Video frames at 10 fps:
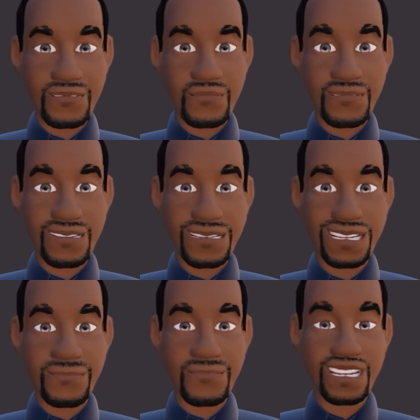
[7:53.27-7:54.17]
whether
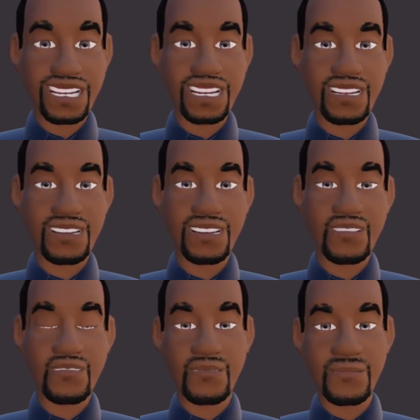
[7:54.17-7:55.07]
that be a
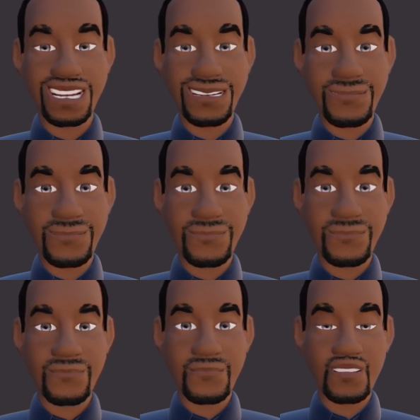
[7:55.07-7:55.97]
Joe Biden
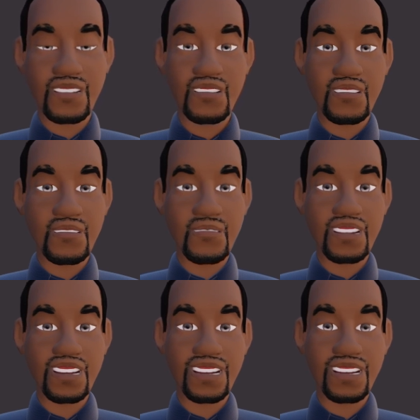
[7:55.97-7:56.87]

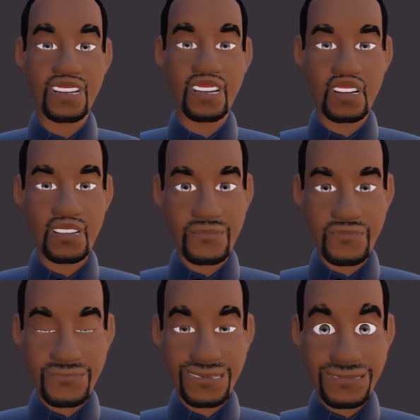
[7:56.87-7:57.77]
or
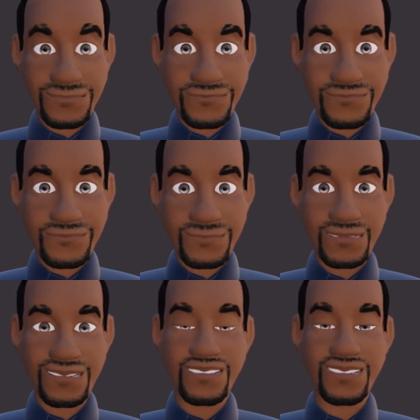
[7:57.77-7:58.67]
Hunter Biden,
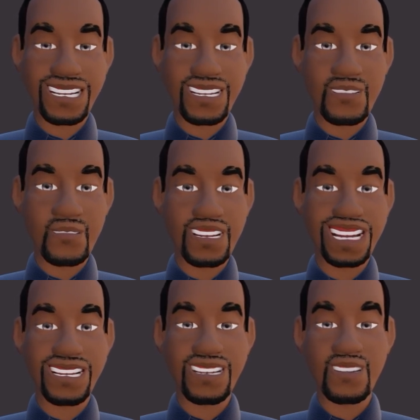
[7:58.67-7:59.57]
they'll use
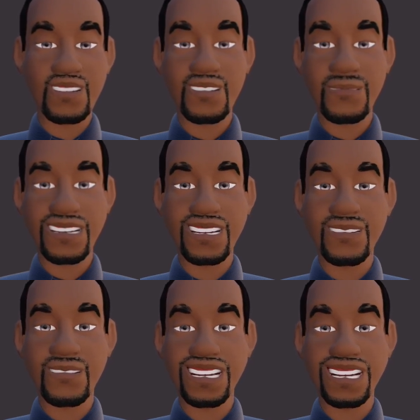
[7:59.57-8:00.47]
any
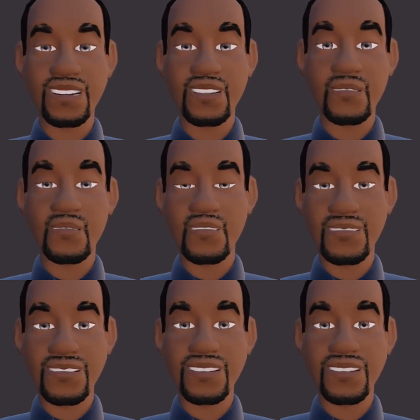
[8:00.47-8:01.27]
justification they can come up with